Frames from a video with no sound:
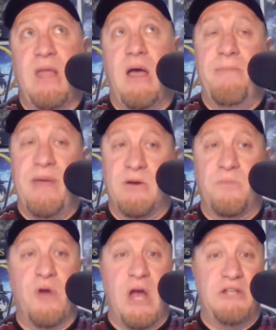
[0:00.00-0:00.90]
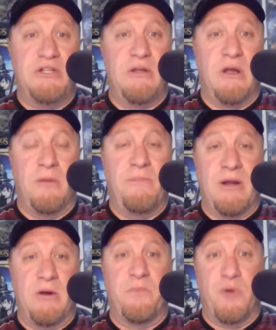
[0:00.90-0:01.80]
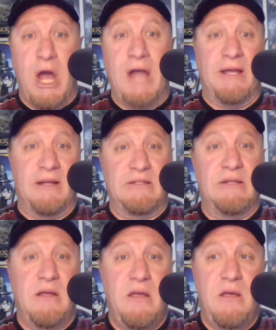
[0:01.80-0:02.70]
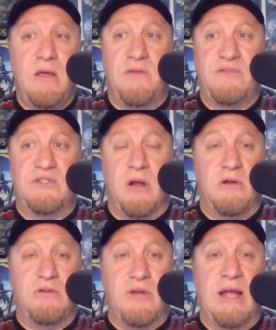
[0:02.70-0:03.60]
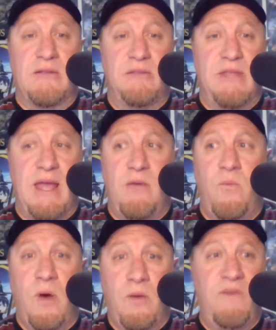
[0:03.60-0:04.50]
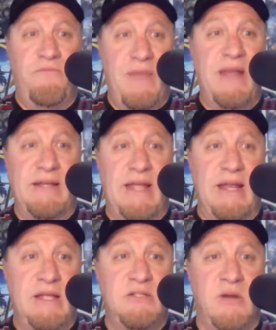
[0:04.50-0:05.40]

a better project or a better product of Star Trek than what we've been getting. So